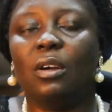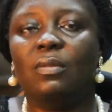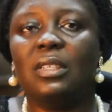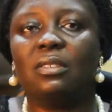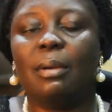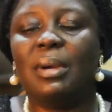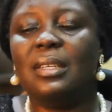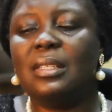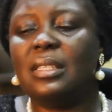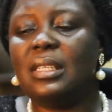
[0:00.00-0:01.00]
of these
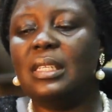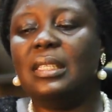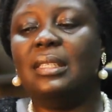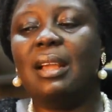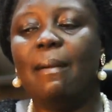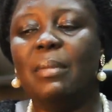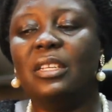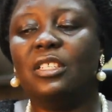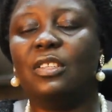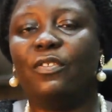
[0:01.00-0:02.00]
remedies is
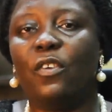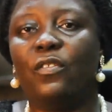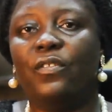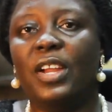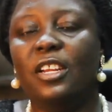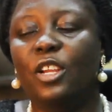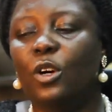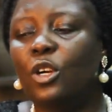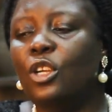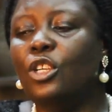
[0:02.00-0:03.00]
damages for failure